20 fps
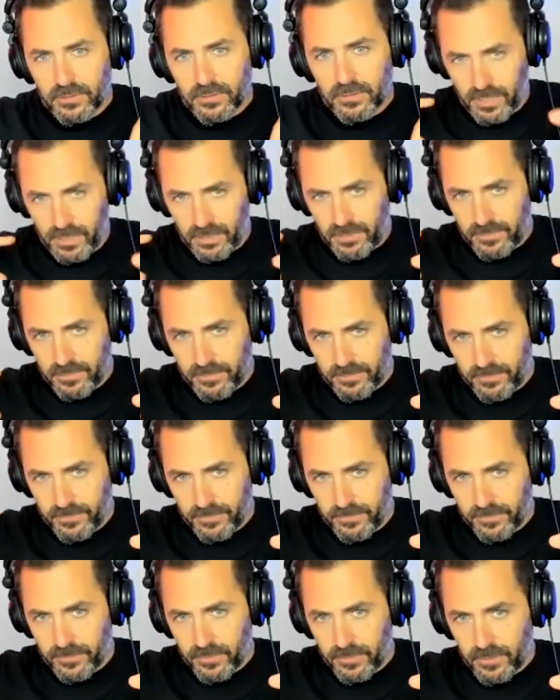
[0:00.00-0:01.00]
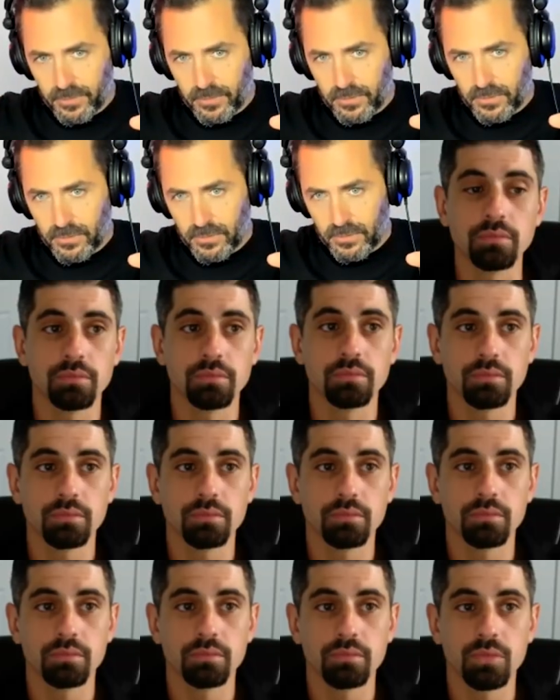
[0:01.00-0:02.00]
right?
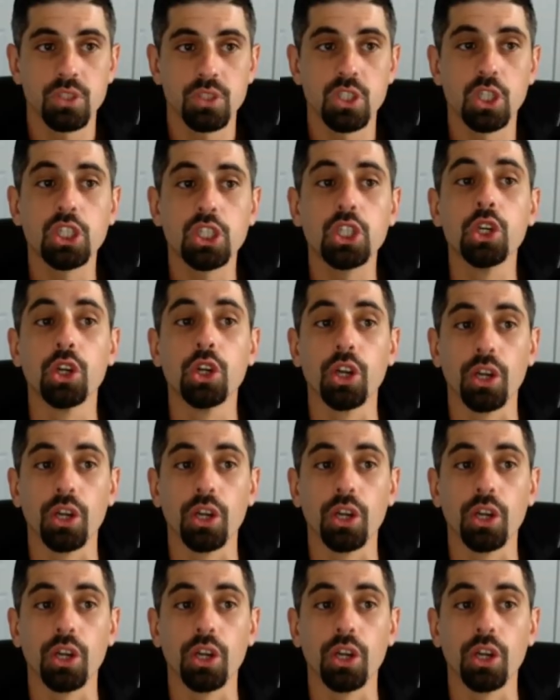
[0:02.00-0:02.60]
Mm-hmm. But what to I